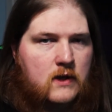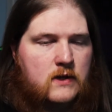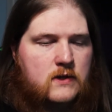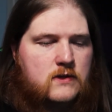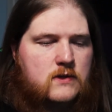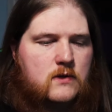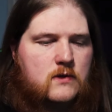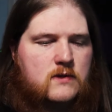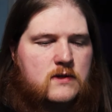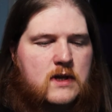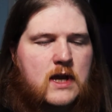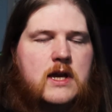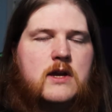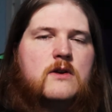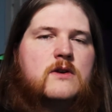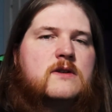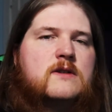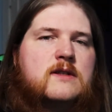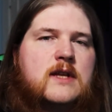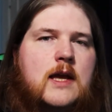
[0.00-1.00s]
So say
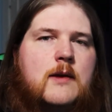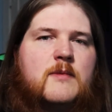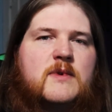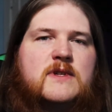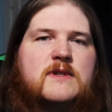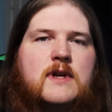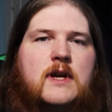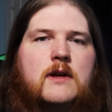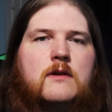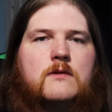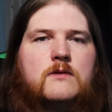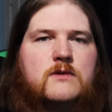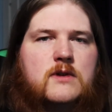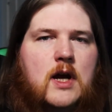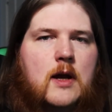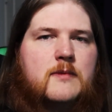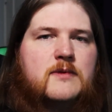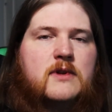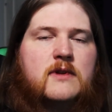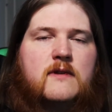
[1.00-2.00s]
your statement cycle
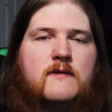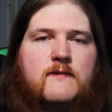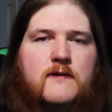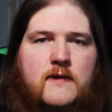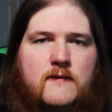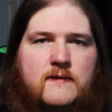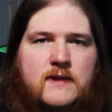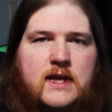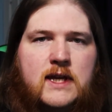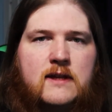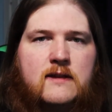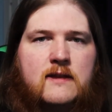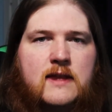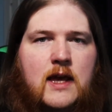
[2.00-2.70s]
drops on the 15th,